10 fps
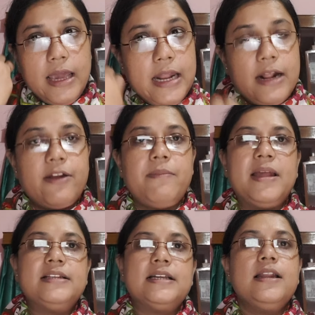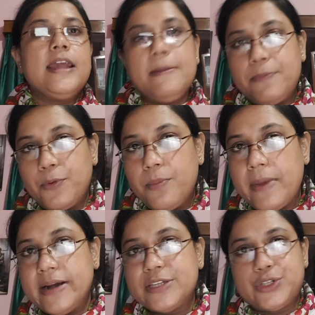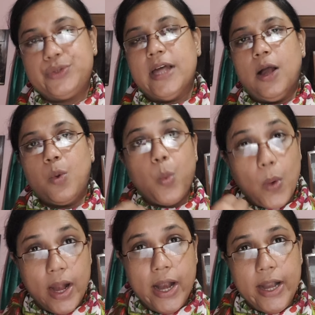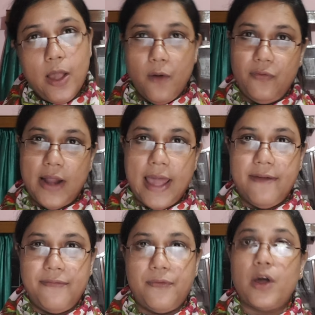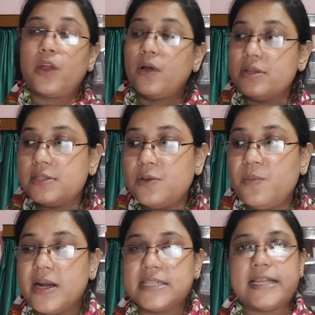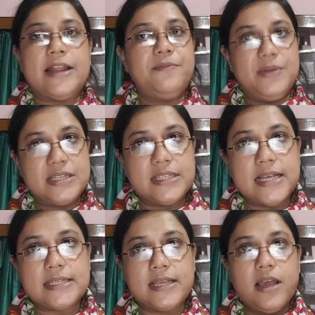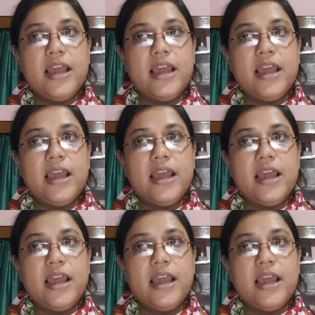incremental improvements to the quality of life for consumers and business